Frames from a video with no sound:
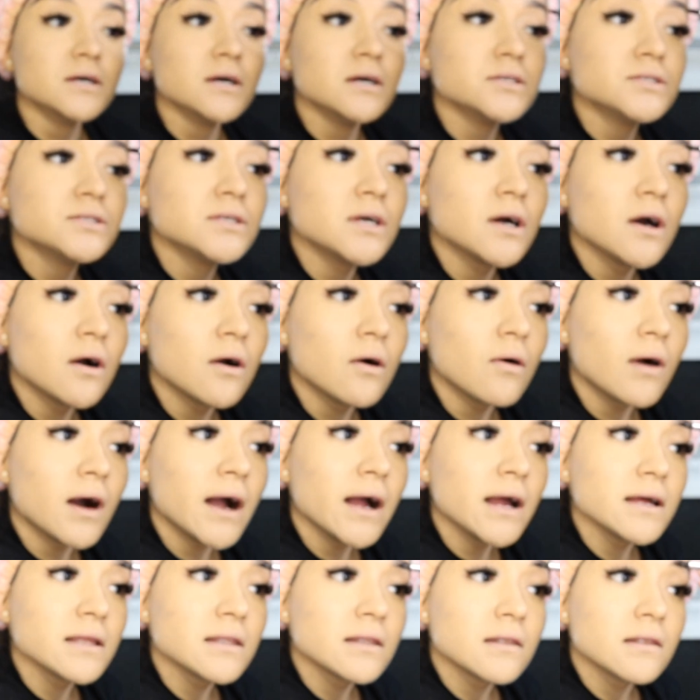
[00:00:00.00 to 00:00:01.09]
So
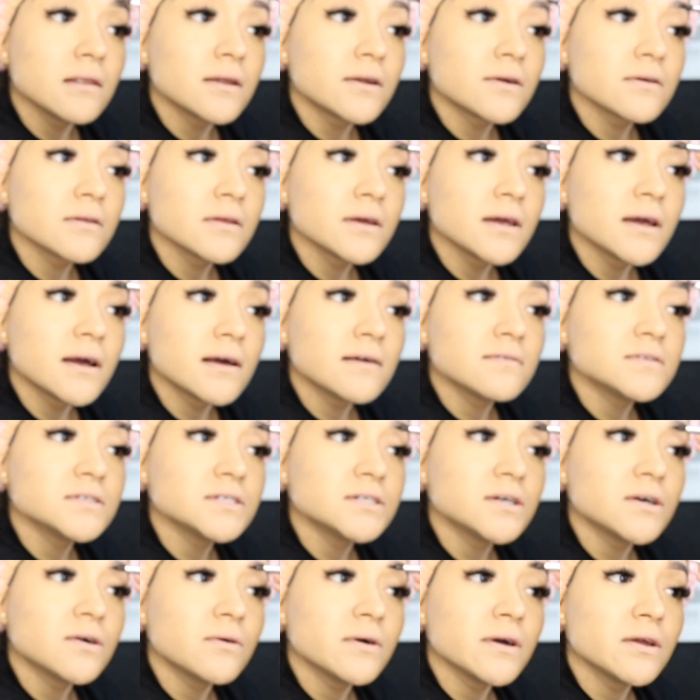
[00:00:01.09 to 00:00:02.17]
I literally have to
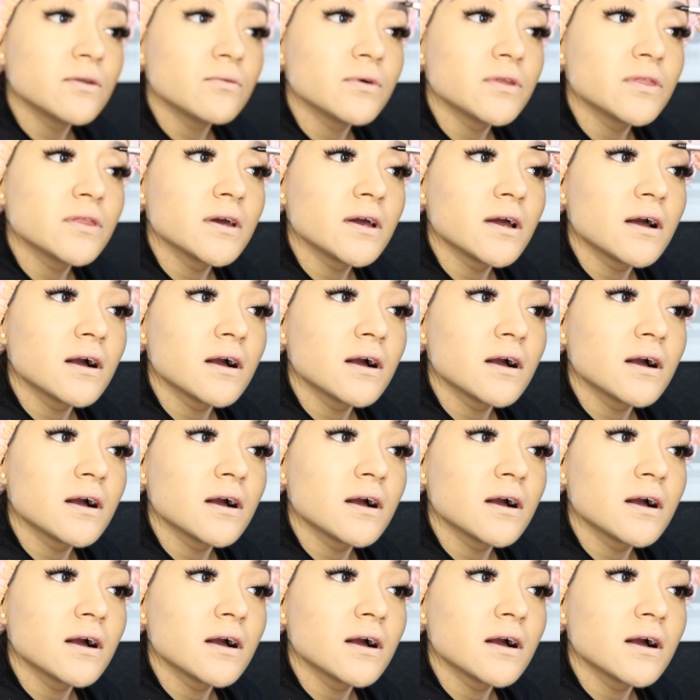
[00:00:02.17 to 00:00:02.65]
go in with it